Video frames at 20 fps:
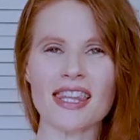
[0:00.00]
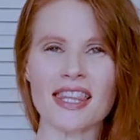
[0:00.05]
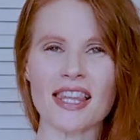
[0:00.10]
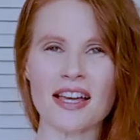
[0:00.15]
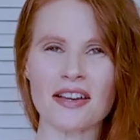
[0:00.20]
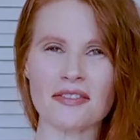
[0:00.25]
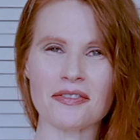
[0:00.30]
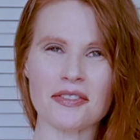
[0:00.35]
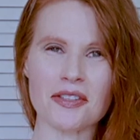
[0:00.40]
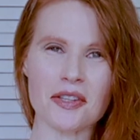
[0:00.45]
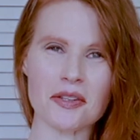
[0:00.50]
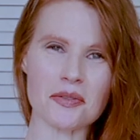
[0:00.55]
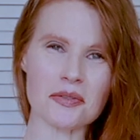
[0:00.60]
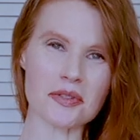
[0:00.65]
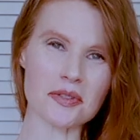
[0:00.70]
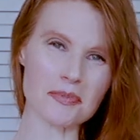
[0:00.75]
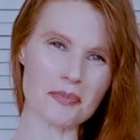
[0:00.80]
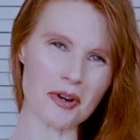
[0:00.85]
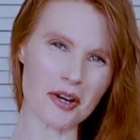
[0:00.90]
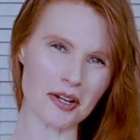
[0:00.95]
love you,
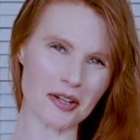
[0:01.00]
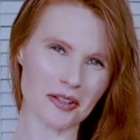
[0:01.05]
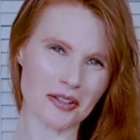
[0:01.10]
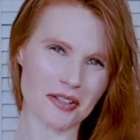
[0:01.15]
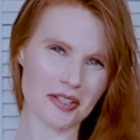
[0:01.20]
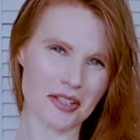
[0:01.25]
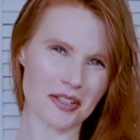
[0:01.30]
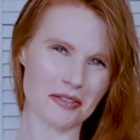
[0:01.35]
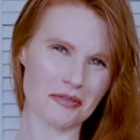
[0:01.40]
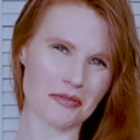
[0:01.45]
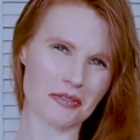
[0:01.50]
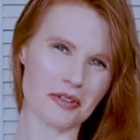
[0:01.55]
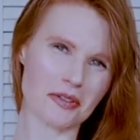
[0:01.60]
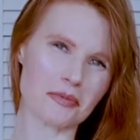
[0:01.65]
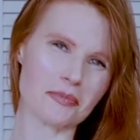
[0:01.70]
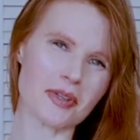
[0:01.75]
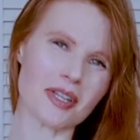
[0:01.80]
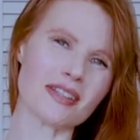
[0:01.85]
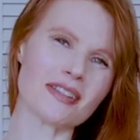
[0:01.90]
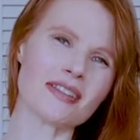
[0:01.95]
sparkling
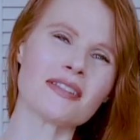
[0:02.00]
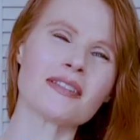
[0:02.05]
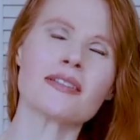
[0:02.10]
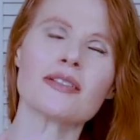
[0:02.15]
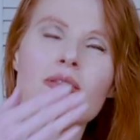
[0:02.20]
ruby.